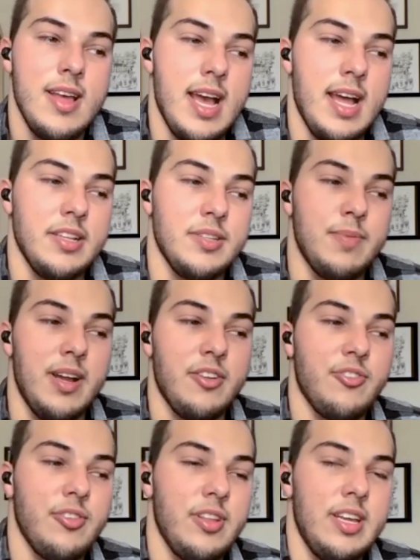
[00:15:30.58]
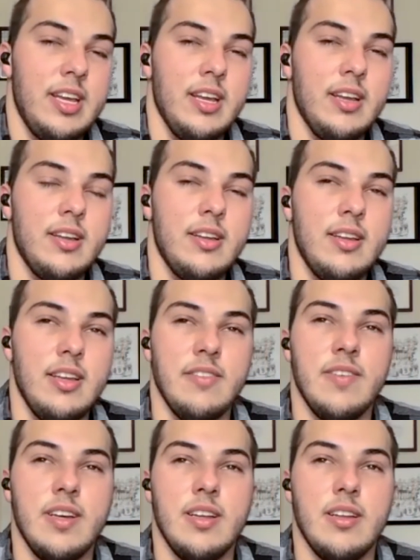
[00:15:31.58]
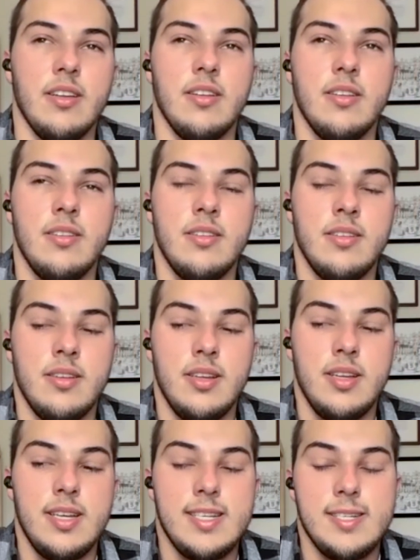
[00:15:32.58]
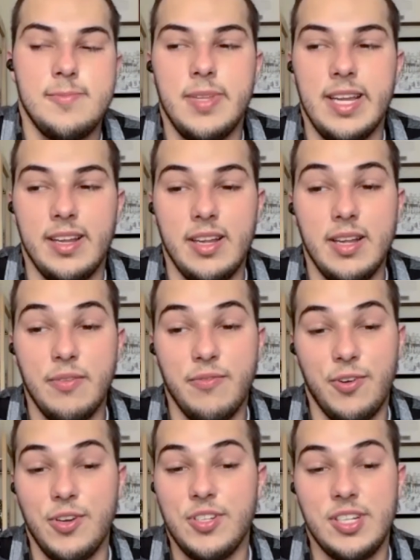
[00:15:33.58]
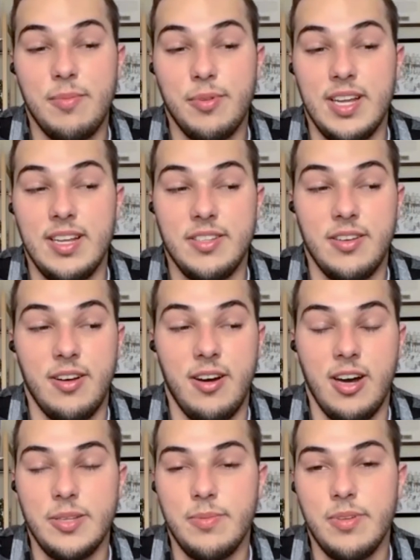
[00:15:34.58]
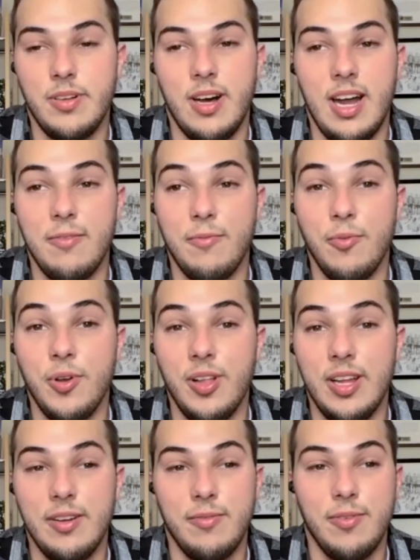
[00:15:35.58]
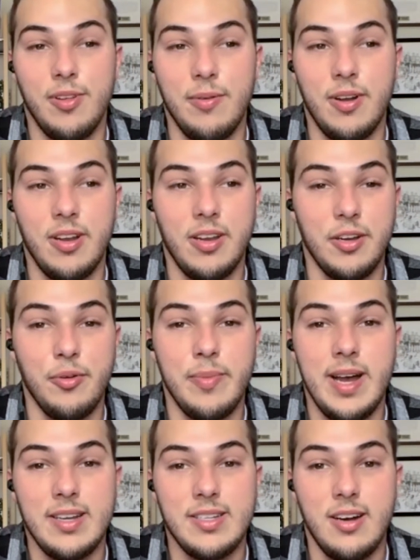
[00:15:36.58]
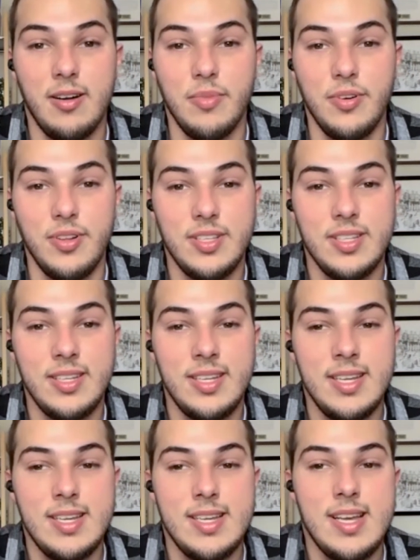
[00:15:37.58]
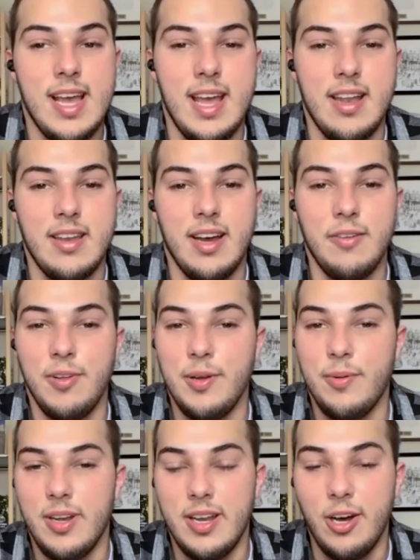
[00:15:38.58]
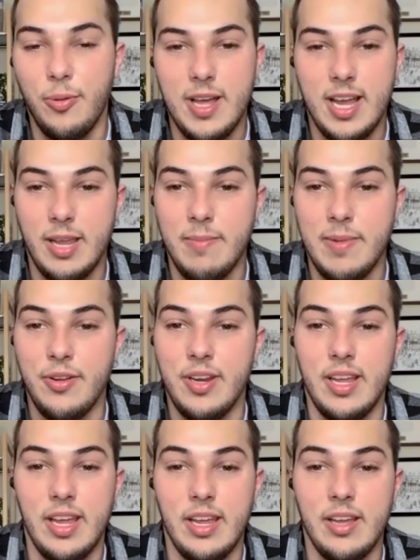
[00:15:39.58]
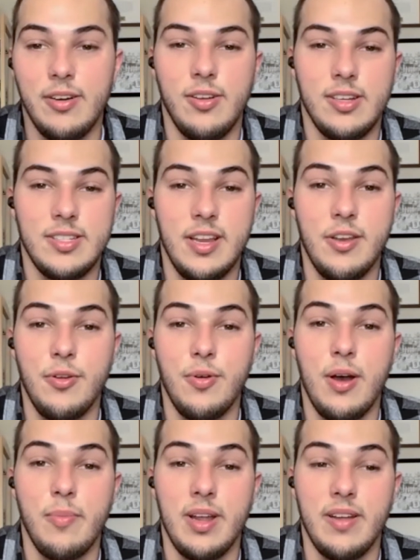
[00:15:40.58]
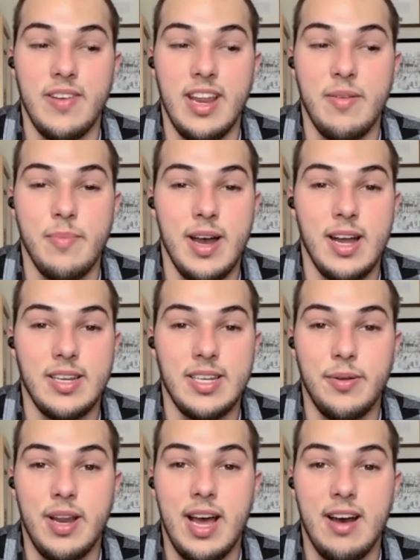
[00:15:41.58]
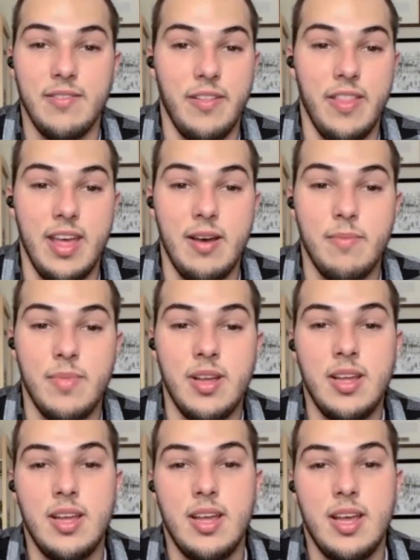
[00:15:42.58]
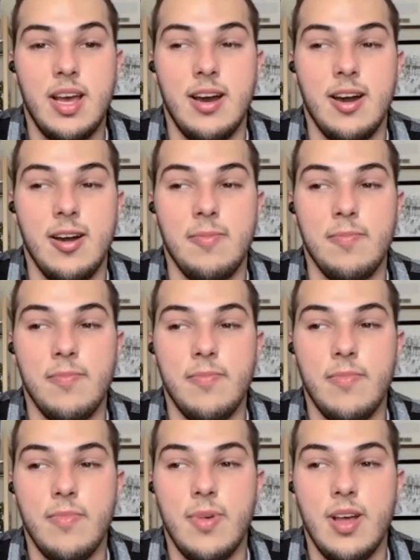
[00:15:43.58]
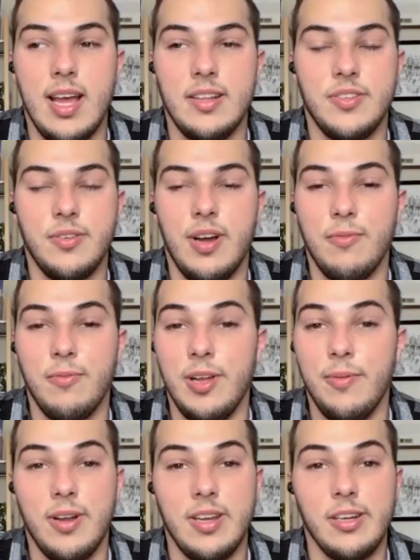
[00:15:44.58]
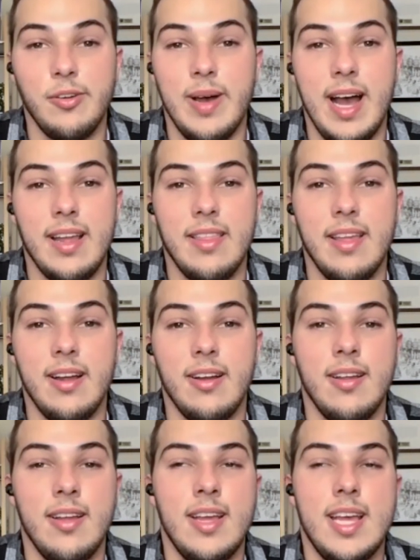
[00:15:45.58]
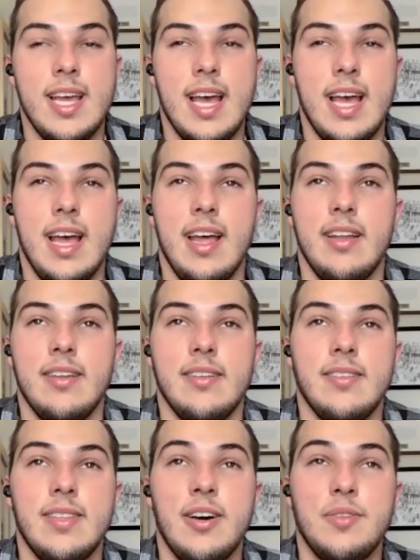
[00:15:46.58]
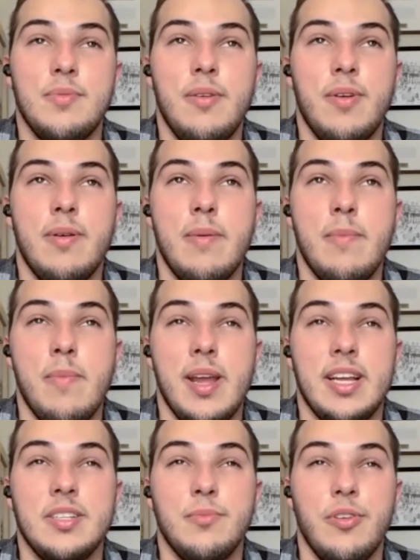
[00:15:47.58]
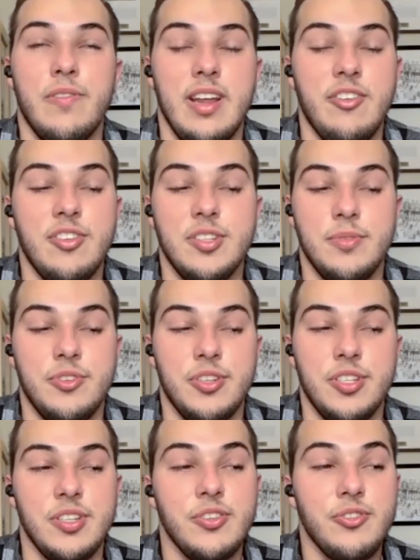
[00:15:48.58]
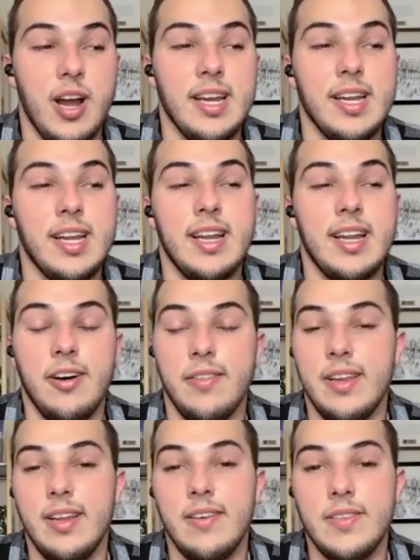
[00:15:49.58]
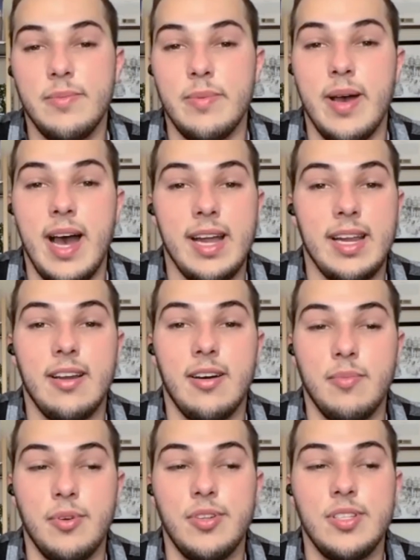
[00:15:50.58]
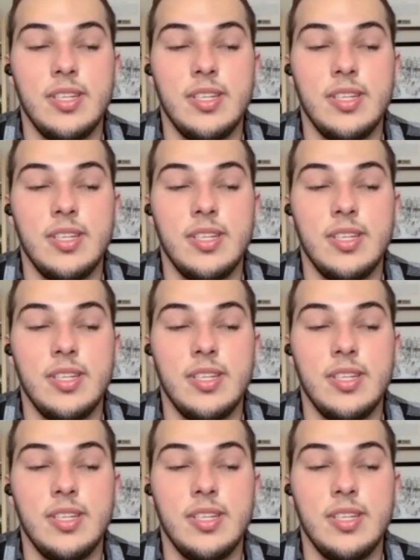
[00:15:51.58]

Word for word: And especially even like in first couple days in hospital, I really, really wanted to go back to Humboldt. And I really wanted to help that community heal because I knew how big of an impact it would have on them. Um, and so I really wanted to go back there. And that was probably one of my biggest motivations was just trying to get healthy enough to be back in Humboldt.